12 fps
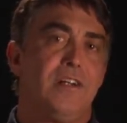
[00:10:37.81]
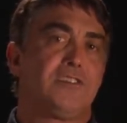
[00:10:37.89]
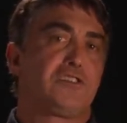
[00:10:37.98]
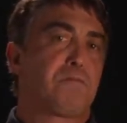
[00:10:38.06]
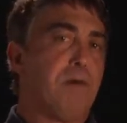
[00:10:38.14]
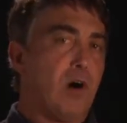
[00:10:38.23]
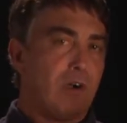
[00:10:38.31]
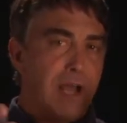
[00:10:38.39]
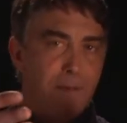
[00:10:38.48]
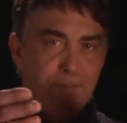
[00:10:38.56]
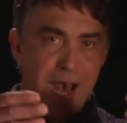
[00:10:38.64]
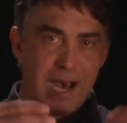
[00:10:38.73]
spoke
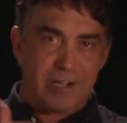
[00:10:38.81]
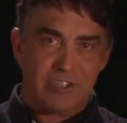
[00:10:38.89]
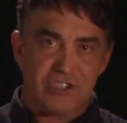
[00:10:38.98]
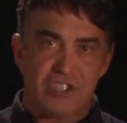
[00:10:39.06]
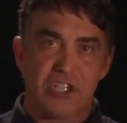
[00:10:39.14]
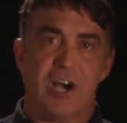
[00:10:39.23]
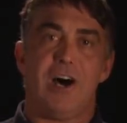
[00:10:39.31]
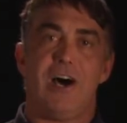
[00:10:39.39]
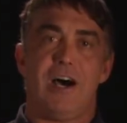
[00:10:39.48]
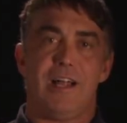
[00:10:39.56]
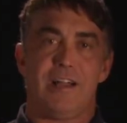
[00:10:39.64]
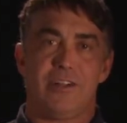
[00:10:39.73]
about
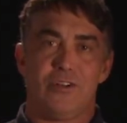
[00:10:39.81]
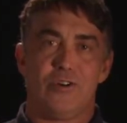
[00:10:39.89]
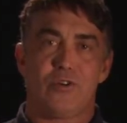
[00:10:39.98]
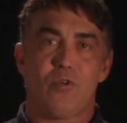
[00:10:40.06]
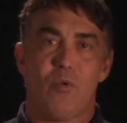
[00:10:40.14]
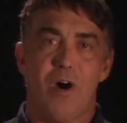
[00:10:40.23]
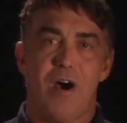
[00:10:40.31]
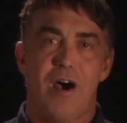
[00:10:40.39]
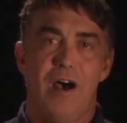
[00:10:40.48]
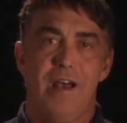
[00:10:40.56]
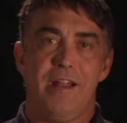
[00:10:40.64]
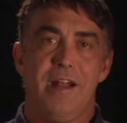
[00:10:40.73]
John in Luke 1,